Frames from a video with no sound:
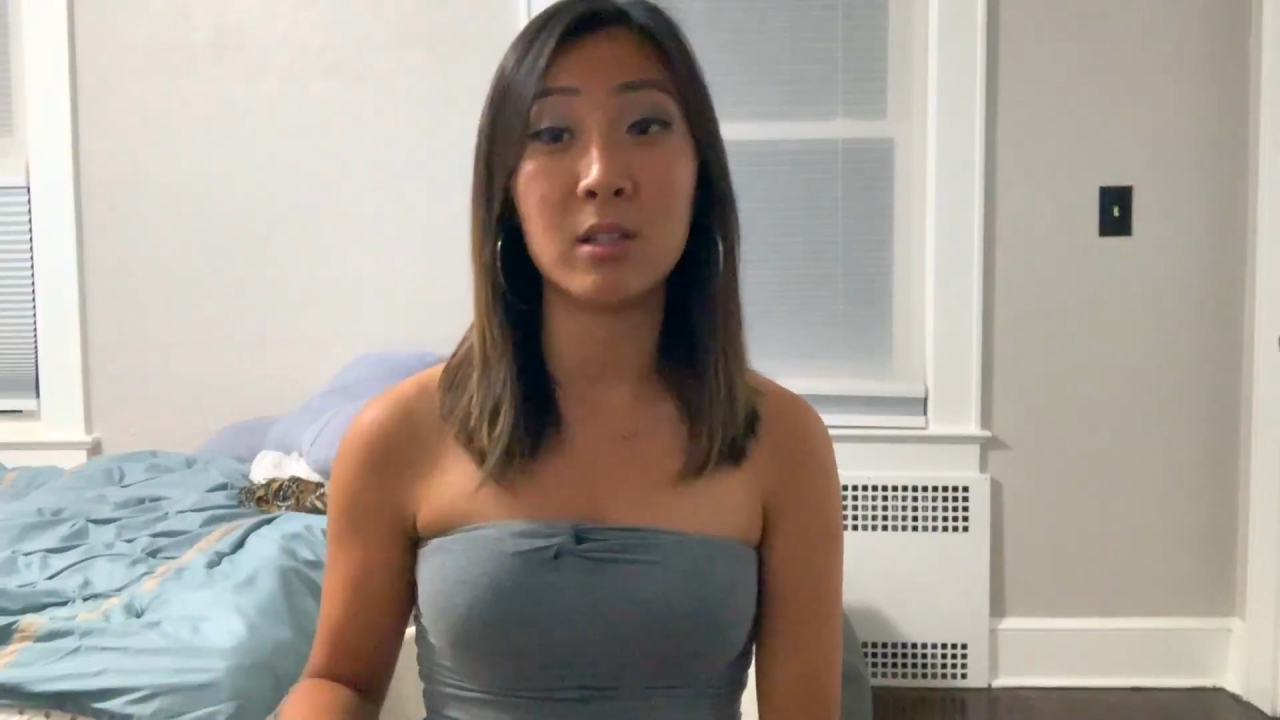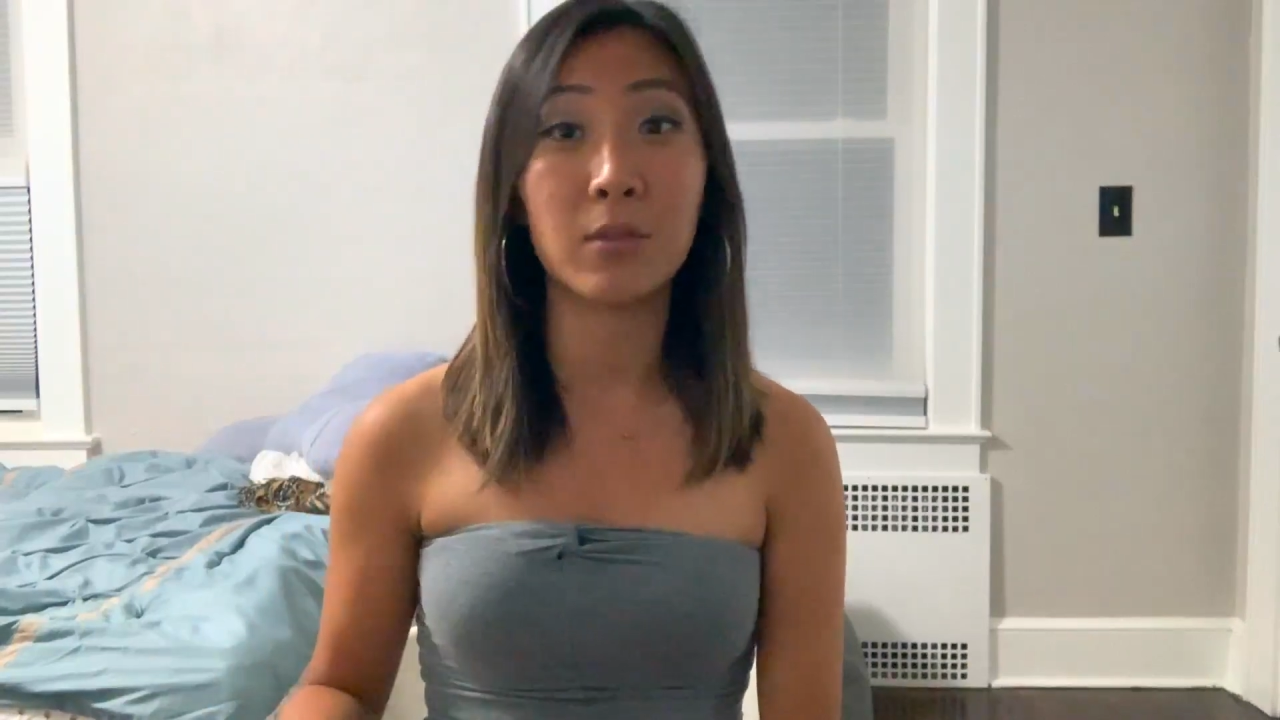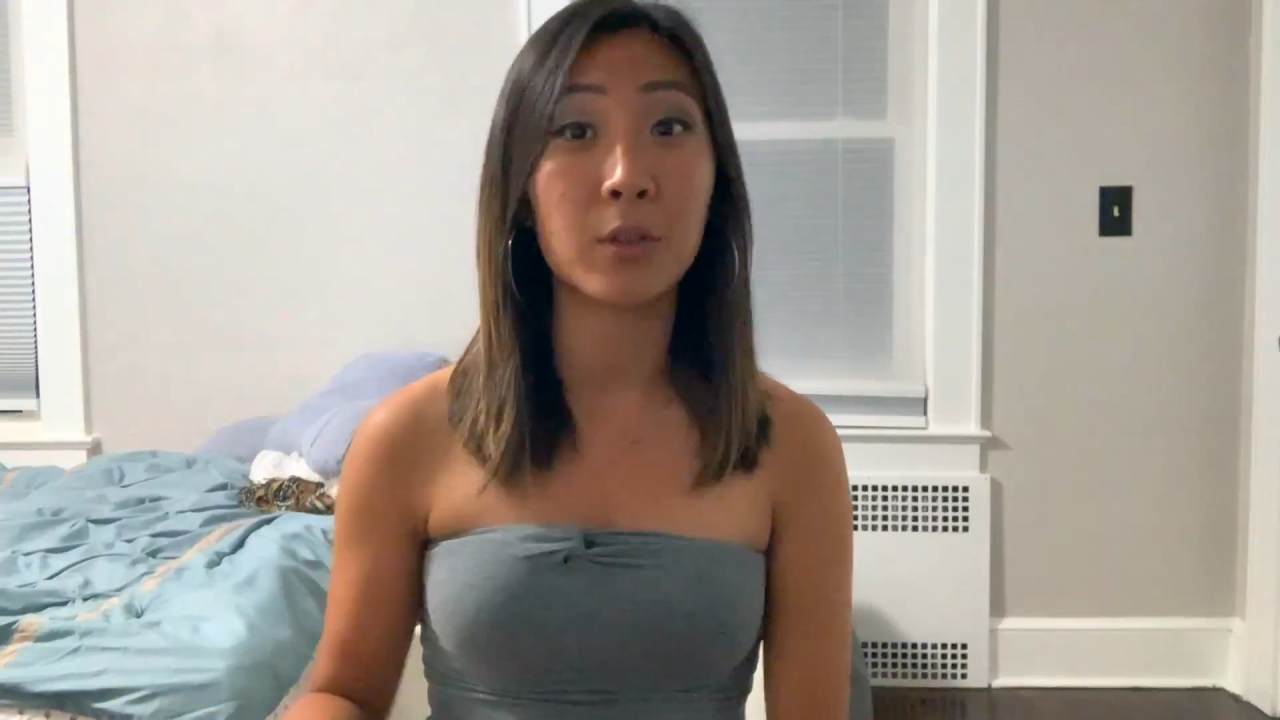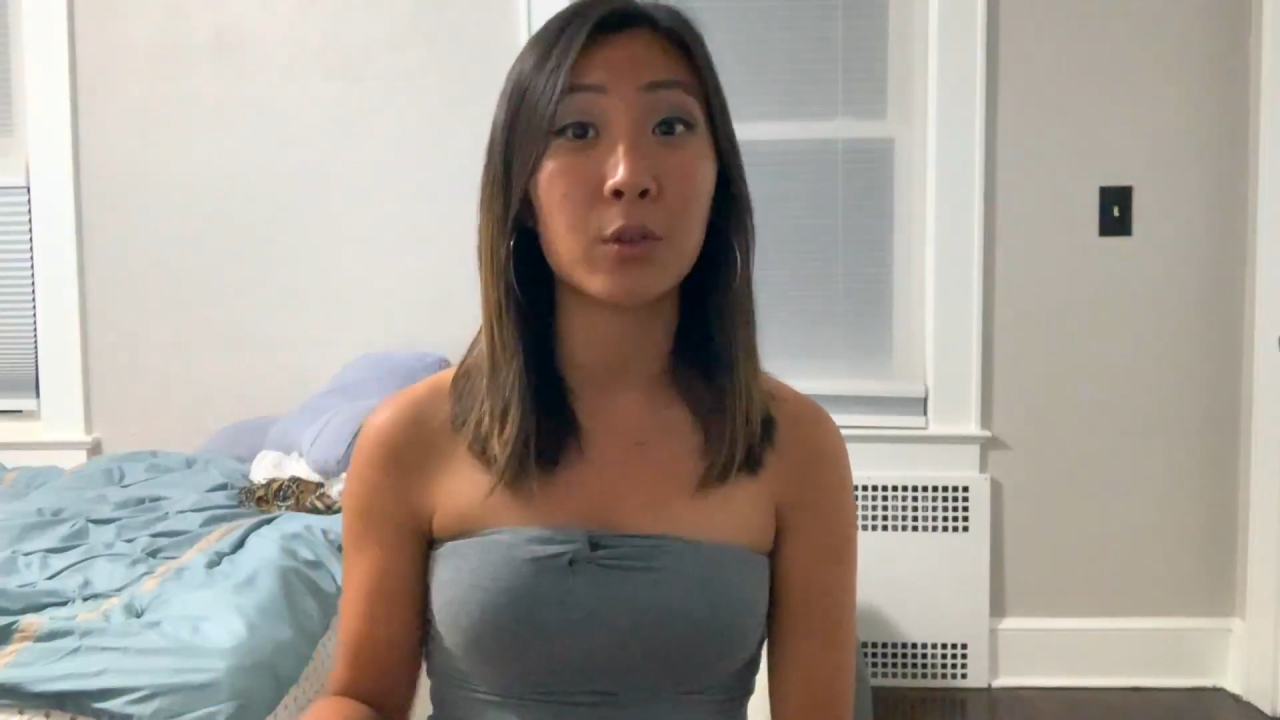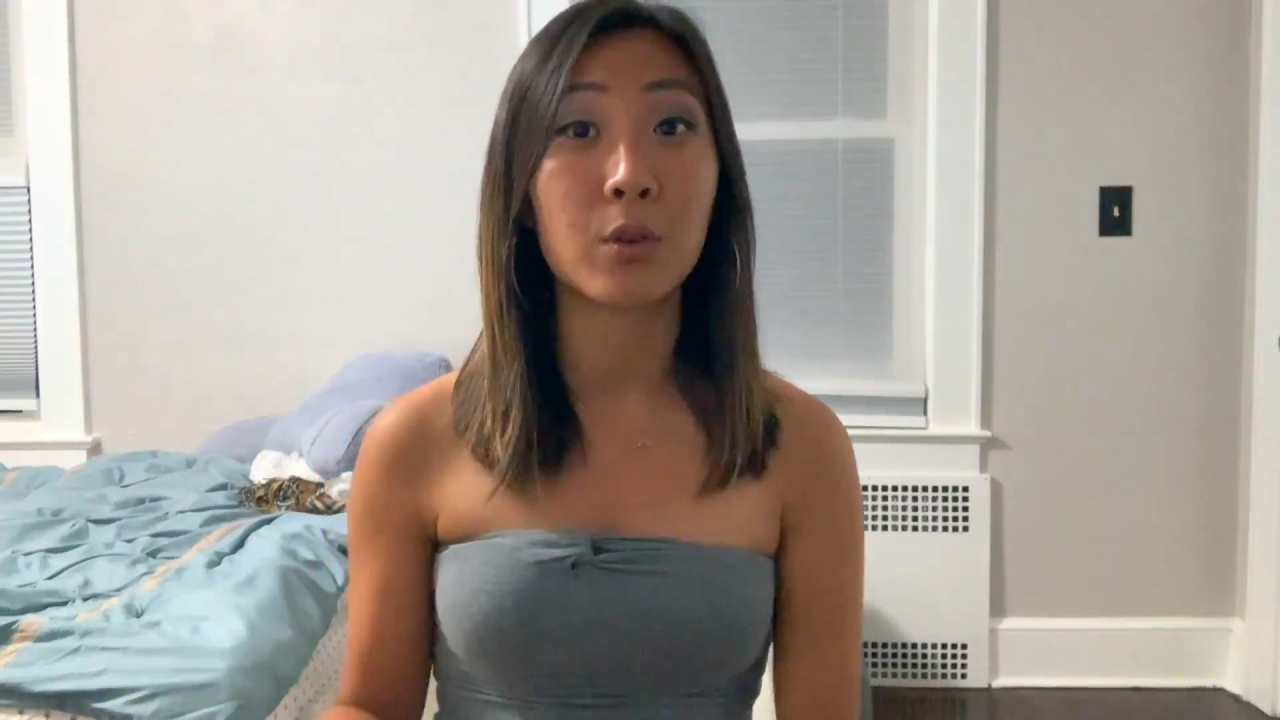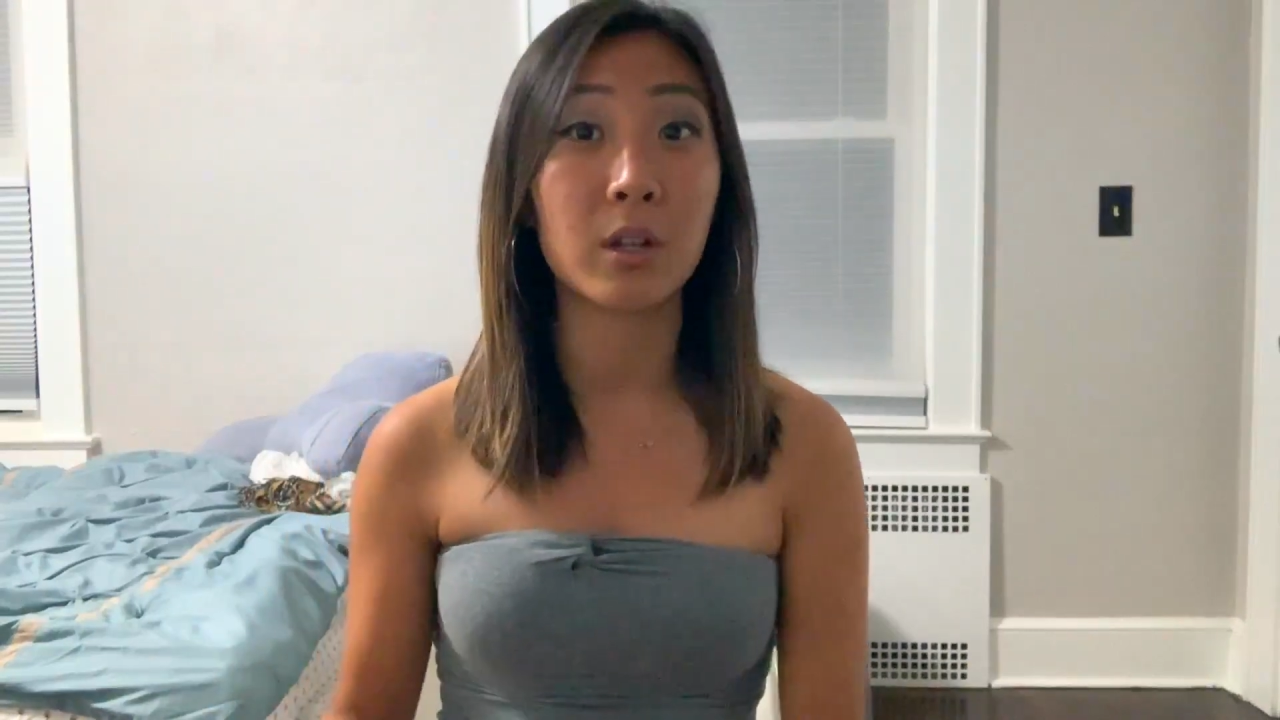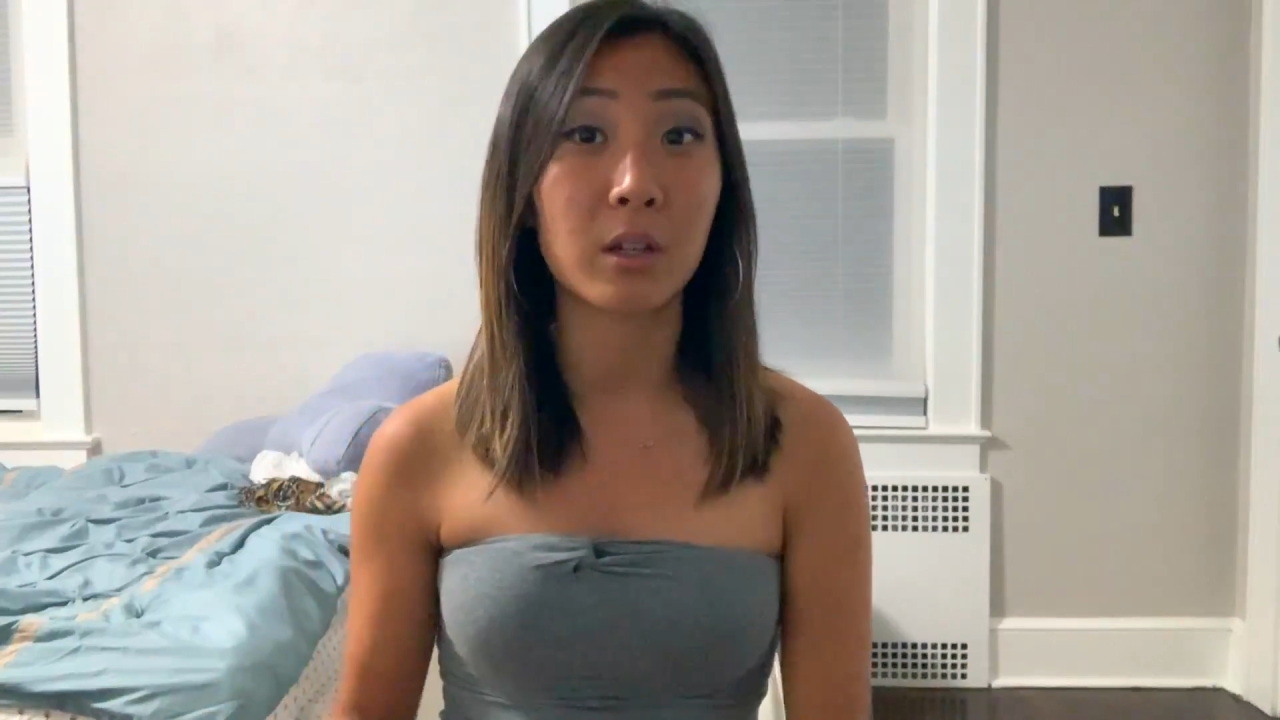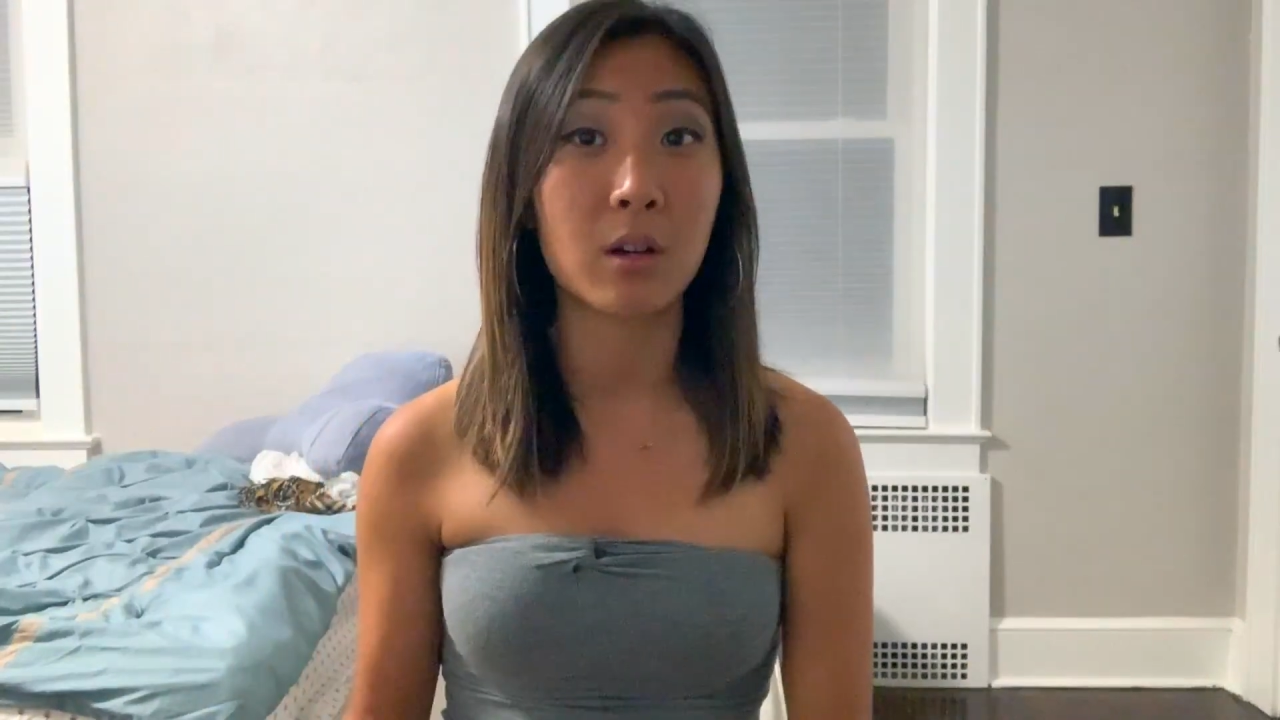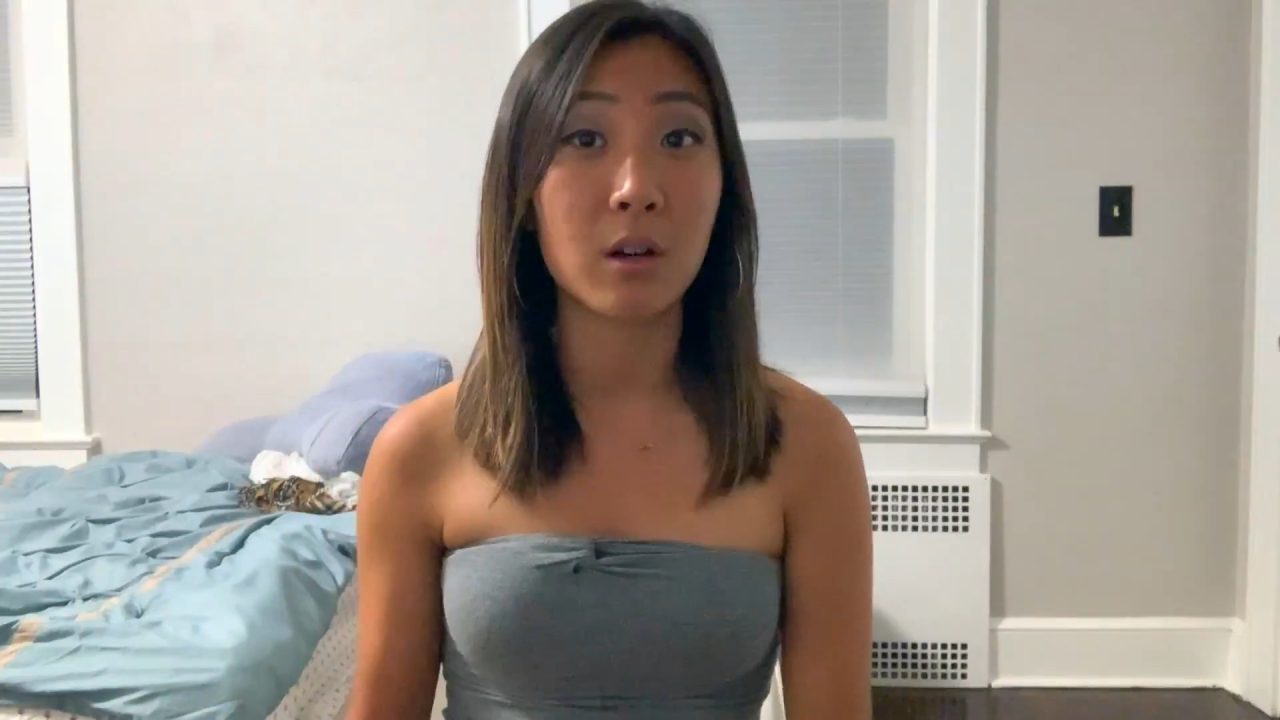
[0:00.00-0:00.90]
different credit